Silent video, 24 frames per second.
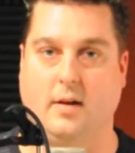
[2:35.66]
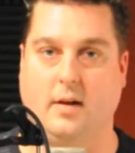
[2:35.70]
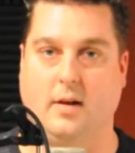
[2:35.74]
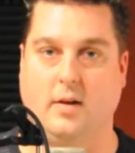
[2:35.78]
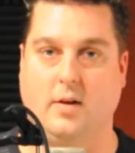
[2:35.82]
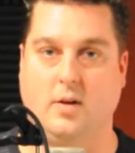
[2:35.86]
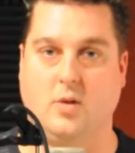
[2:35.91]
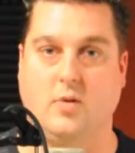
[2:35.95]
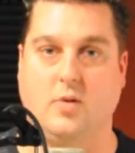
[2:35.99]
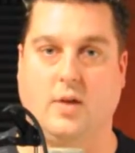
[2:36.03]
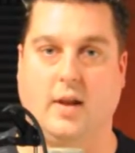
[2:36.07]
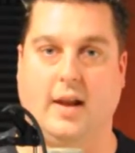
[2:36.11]

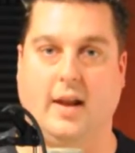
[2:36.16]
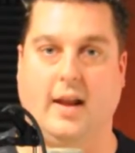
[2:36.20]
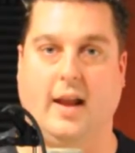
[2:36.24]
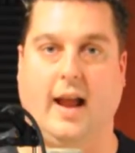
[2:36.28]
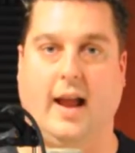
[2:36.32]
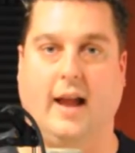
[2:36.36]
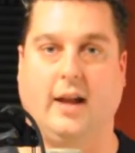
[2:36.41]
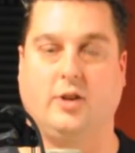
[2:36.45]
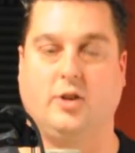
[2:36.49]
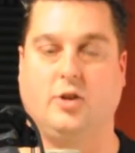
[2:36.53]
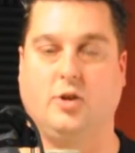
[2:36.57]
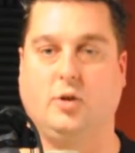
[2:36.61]
you can
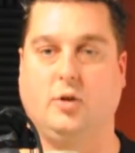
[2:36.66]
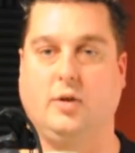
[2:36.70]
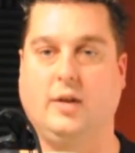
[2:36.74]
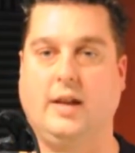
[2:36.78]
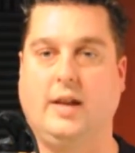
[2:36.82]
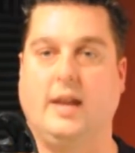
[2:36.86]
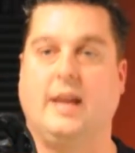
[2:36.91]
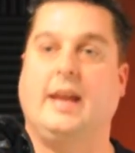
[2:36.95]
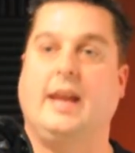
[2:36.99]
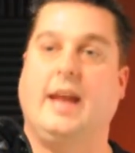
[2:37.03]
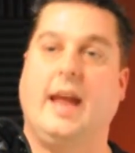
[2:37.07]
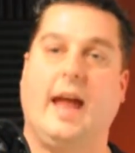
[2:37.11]

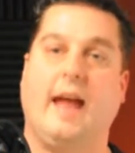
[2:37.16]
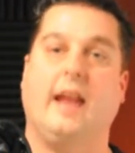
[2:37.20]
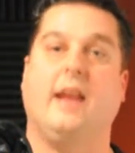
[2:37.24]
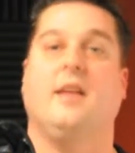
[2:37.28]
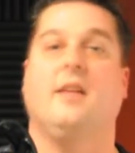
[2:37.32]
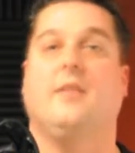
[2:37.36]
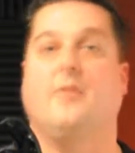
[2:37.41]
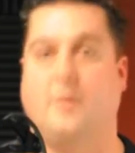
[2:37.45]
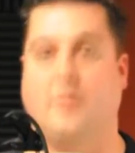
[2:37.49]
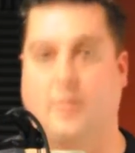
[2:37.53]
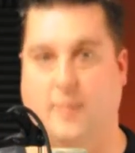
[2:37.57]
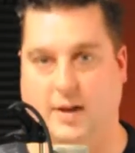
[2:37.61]
actually get
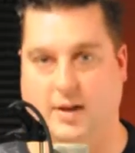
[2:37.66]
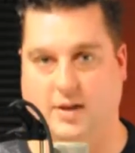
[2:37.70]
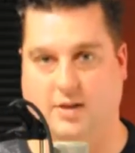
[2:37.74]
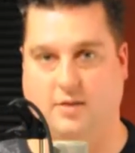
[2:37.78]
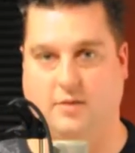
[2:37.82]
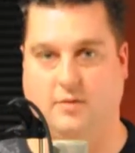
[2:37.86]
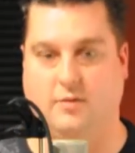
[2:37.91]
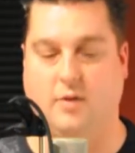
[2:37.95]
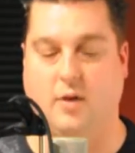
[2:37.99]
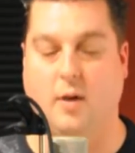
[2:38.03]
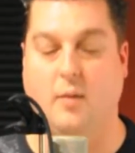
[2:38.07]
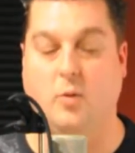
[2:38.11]

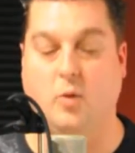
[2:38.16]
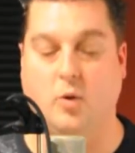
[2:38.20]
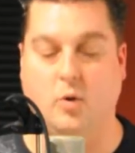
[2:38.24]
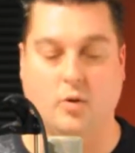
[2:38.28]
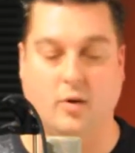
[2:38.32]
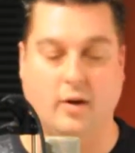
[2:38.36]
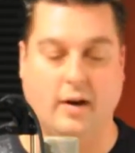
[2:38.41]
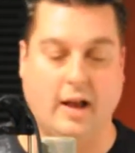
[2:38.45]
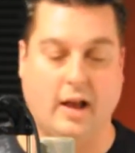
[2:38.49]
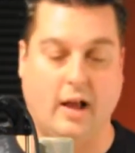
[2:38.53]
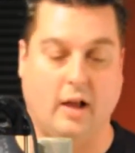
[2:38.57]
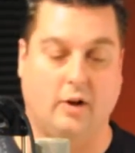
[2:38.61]
information from
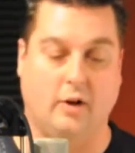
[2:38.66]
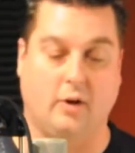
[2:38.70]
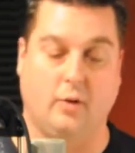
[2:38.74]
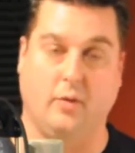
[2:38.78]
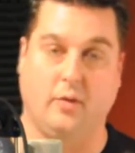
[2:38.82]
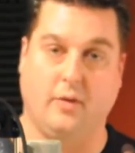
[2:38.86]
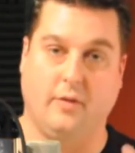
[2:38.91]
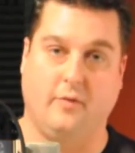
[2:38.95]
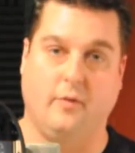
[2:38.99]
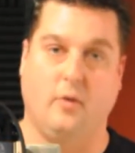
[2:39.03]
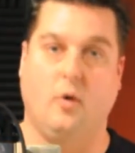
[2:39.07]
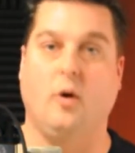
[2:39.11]
Google Calendar
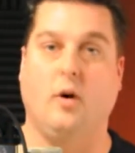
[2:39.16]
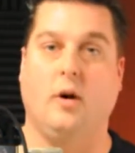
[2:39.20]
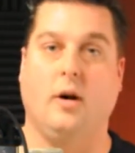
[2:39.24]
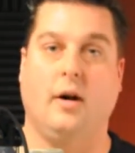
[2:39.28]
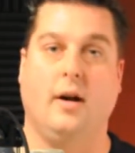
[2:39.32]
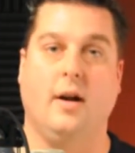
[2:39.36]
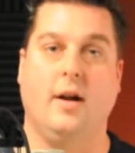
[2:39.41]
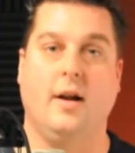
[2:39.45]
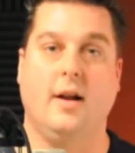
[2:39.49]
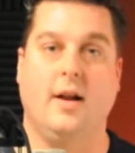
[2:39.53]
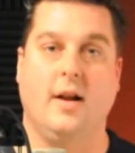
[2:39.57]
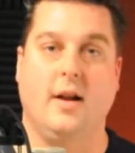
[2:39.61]
with
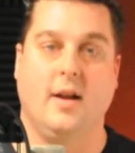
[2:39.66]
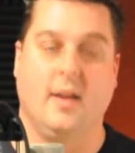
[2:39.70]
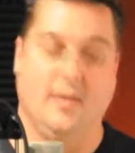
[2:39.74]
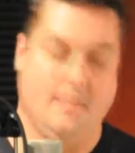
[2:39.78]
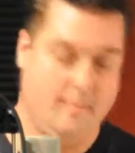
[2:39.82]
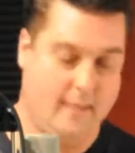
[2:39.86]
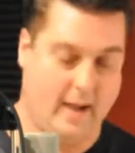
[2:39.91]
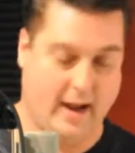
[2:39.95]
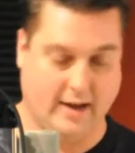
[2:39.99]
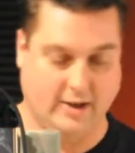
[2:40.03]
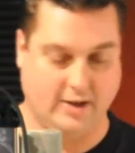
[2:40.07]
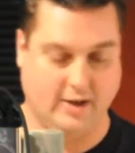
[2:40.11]
4
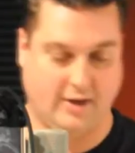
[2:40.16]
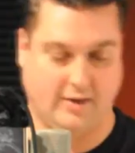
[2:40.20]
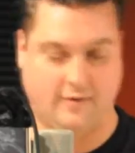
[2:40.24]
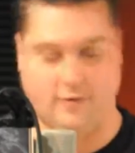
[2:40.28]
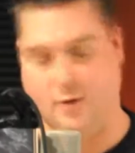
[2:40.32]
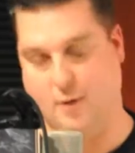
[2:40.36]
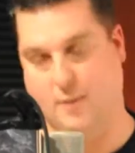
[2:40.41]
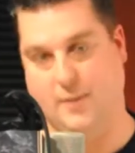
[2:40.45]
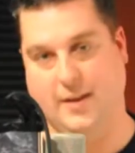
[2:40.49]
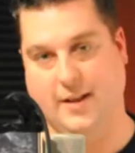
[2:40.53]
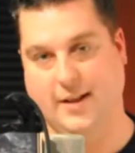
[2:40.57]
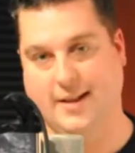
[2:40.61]
magic
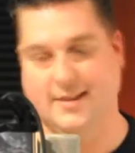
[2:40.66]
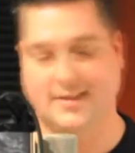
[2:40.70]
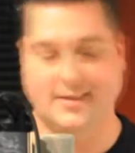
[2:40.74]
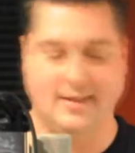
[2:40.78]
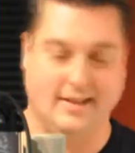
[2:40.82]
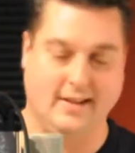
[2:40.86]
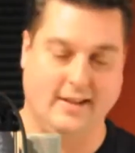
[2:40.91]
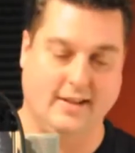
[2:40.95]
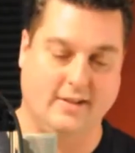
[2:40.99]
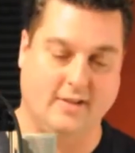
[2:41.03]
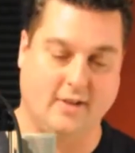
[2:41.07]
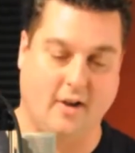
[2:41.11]
formulas,
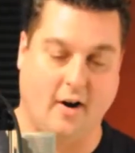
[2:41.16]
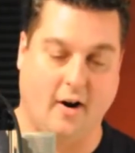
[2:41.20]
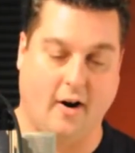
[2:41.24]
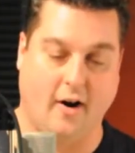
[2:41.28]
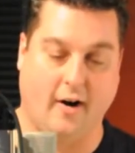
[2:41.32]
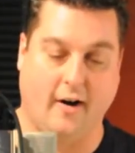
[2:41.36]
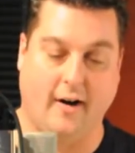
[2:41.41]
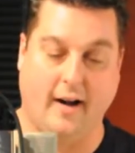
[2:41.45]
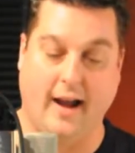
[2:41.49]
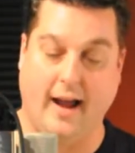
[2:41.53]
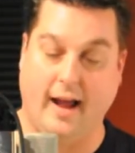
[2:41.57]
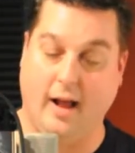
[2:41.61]
and these
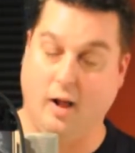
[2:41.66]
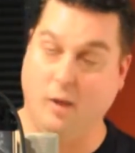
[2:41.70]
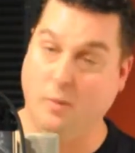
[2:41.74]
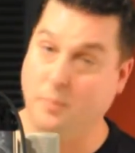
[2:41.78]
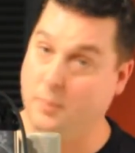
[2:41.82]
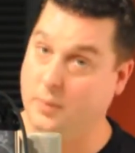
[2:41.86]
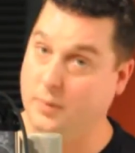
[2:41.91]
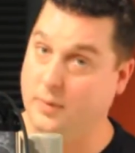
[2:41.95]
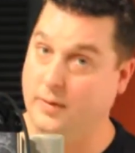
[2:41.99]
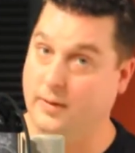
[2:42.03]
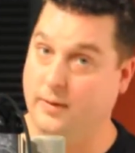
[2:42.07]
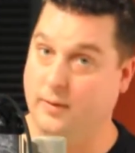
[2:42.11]
are
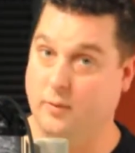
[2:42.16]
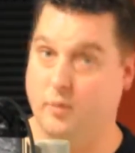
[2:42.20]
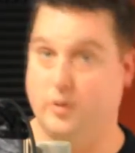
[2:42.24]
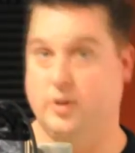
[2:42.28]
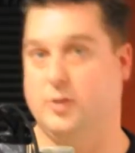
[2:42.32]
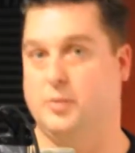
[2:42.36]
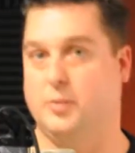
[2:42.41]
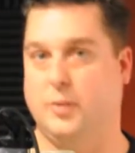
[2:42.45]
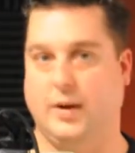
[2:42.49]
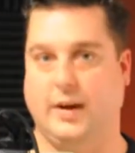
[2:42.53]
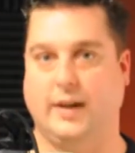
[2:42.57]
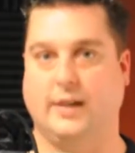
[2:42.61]
help,
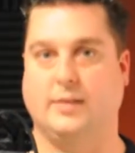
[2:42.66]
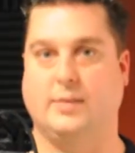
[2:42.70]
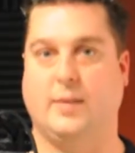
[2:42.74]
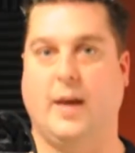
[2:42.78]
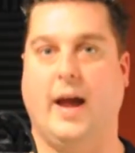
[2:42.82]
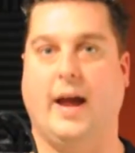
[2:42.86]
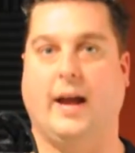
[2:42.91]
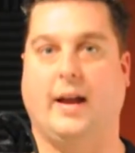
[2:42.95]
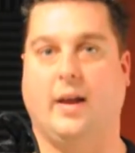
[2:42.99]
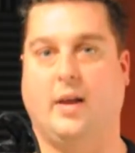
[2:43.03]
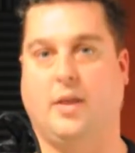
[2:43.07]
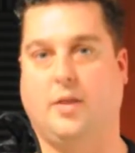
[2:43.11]
which brings
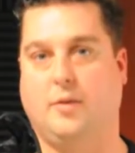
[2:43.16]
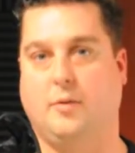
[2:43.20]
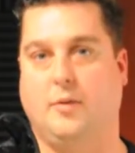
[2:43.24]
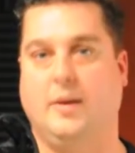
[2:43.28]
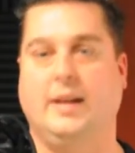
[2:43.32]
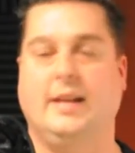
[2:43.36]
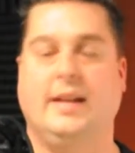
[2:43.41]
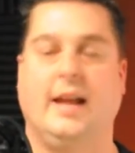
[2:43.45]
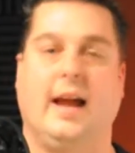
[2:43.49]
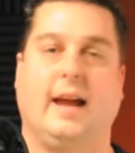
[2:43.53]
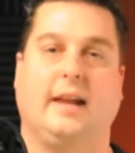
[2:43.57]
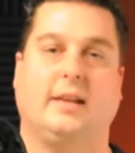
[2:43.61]
back a
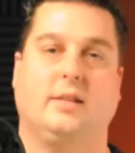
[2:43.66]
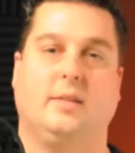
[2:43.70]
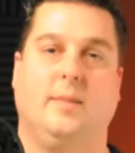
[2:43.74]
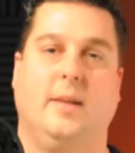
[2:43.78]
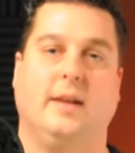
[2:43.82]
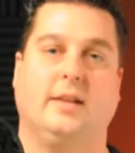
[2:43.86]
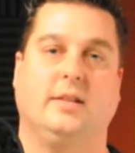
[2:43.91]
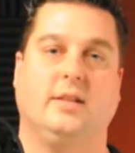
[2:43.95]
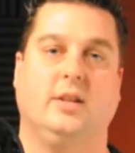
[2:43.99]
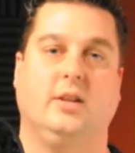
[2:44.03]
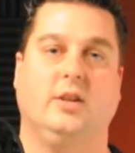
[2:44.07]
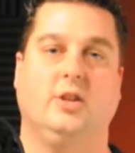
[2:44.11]
3 text
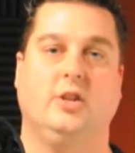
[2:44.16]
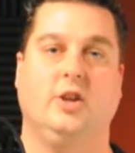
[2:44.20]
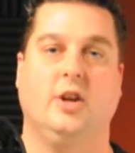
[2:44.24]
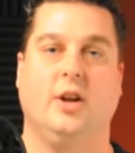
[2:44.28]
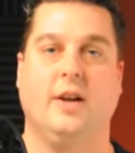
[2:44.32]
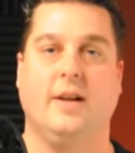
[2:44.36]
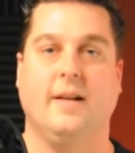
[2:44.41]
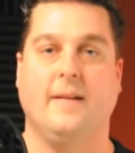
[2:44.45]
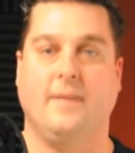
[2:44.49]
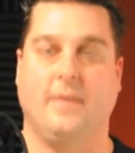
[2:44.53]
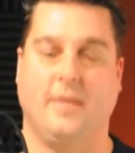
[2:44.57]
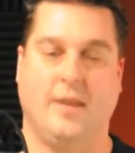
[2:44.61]
message
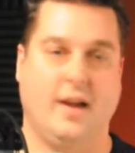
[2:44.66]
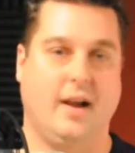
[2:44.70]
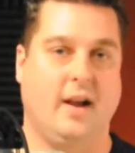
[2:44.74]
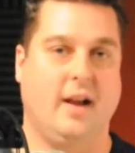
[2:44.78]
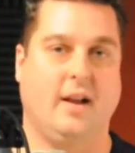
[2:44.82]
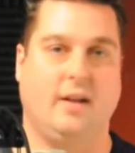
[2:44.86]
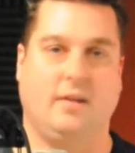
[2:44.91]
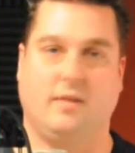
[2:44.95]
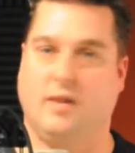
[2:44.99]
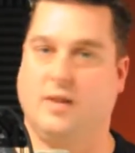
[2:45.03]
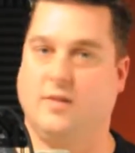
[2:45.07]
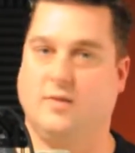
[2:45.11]

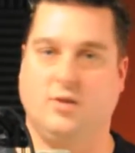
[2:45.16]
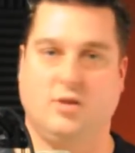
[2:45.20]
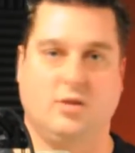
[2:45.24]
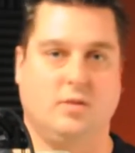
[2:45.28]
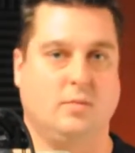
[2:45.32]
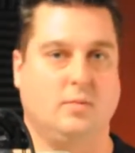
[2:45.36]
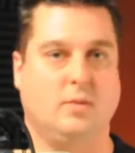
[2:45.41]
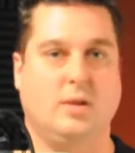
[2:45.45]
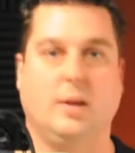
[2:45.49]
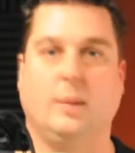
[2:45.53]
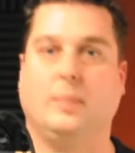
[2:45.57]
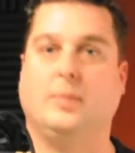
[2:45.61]
that gives you
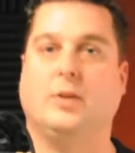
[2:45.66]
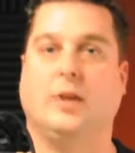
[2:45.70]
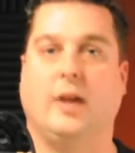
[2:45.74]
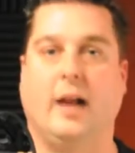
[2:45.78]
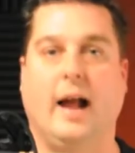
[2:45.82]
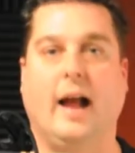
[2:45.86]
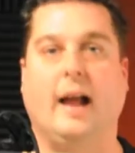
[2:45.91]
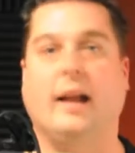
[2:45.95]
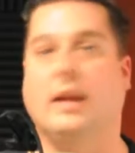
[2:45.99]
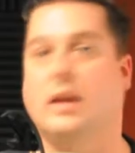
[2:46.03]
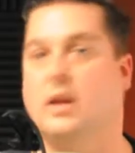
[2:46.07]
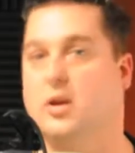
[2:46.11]
some tips on
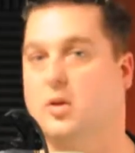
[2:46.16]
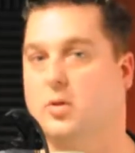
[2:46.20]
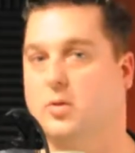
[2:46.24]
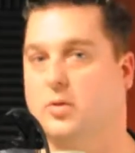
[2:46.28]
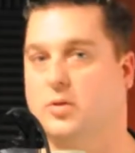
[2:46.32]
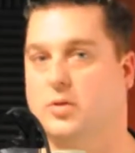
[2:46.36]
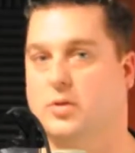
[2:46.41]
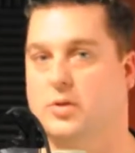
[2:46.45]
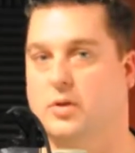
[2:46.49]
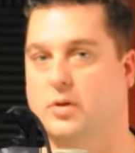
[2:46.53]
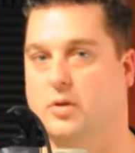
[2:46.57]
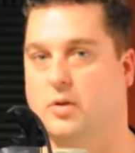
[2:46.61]
how to
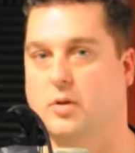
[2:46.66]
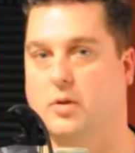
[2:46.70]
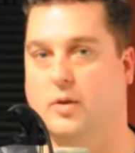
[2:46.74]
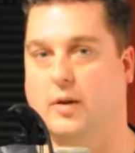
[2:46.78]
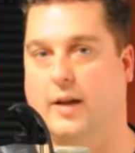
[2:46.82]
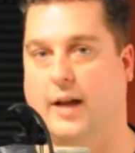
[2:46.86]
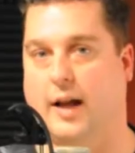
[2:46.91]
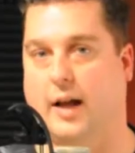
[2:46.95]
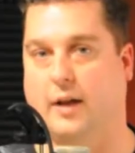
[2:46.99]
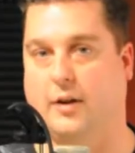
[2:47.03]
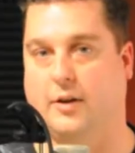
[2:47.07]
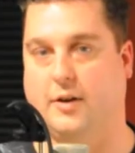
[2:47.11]
use Google
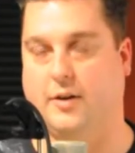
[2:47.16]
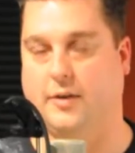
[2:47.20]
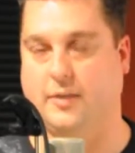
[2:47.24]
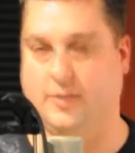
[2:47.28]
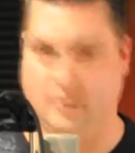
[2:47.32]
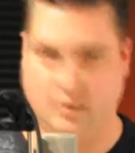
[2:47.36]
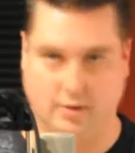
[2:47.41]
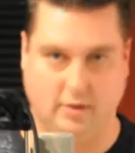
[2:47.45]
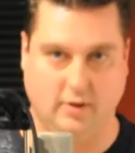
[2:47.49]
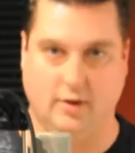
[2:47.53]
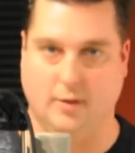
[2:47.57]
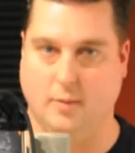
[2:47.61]
Calendar
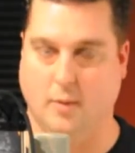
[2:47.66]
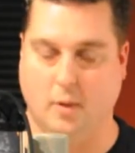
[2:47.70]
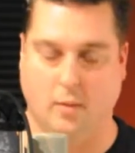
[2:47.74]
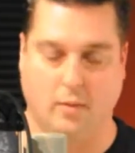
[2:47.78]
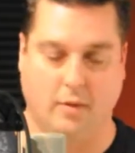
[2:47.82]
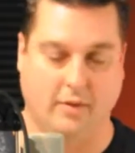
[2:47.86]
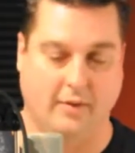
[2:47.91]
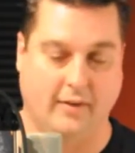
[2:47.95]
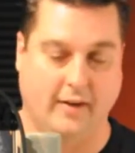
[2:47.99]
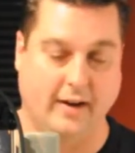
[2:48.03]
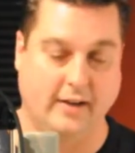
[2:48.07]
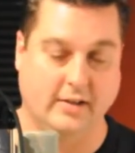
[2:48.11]
to your
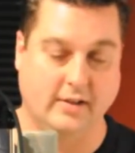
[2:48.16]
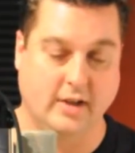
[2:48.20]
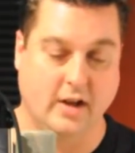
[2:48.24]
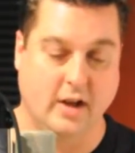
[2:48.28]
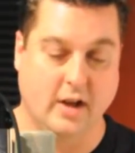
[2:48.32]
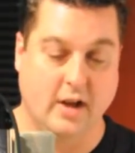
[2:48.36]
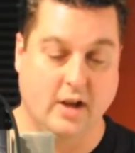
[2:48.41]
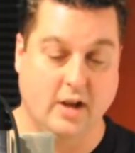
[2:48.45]
mobile device.